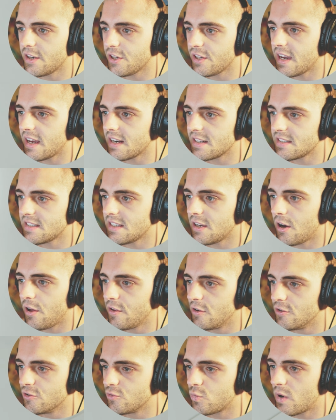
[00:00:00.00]
You kind of see
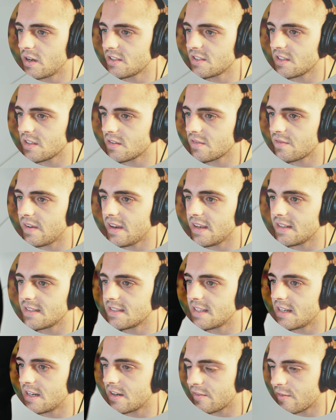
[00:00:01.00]
all those wrestling
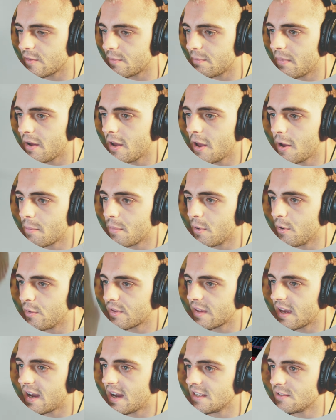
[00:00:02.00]
feints there from
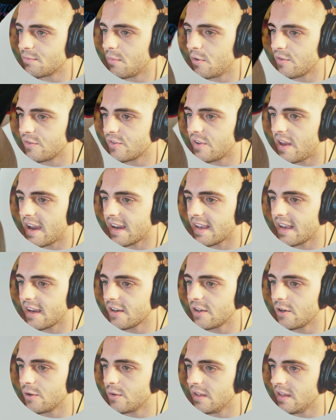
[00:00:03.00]
both guys, both Zack
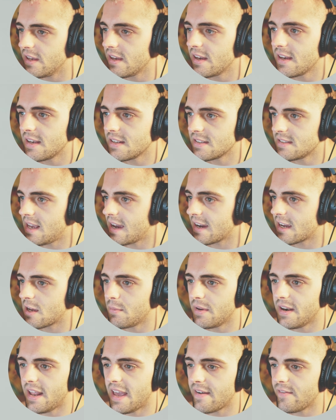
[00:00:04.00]
and Kody. Zack
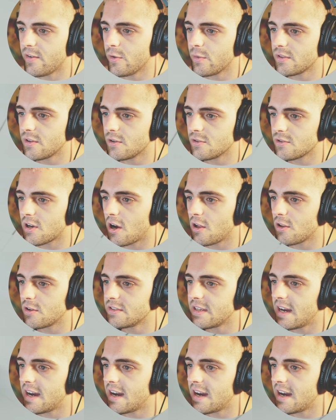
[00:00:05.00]
coming heavy with those collar